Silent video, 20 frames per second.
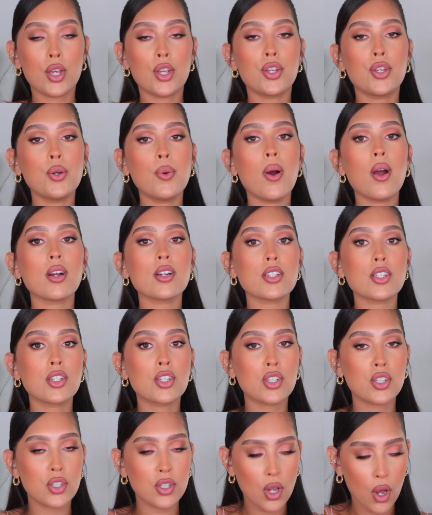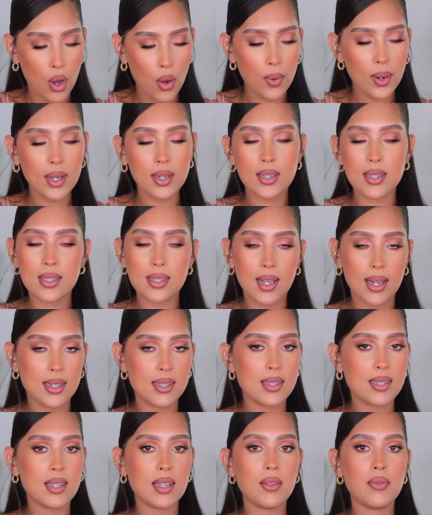you are so
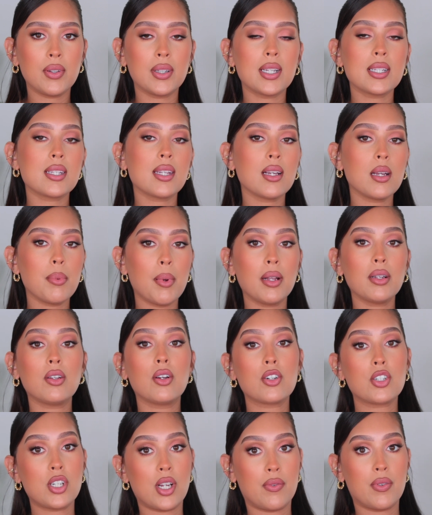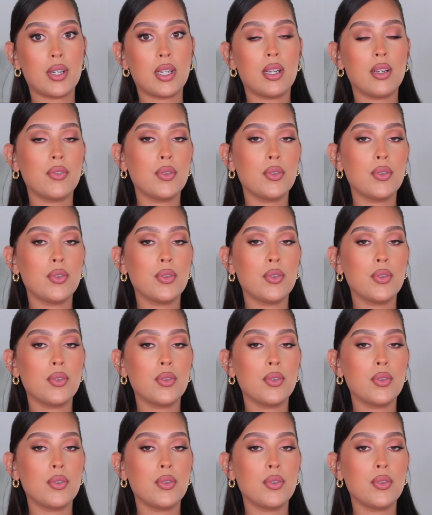indecisive. Let's think about longevity.